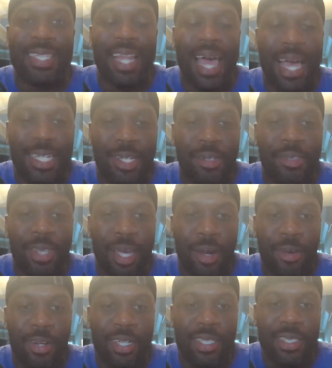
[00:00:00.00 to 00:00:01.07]
slasher
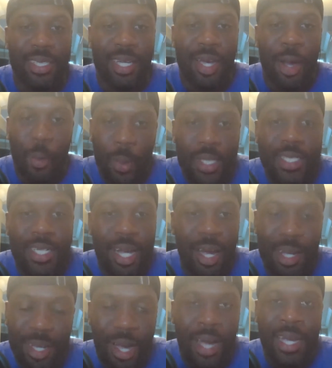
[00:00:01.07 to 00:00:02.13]
theories, which
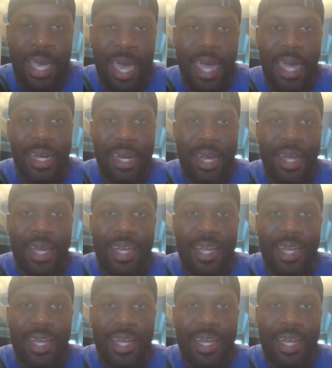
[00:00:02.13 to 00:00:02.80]
again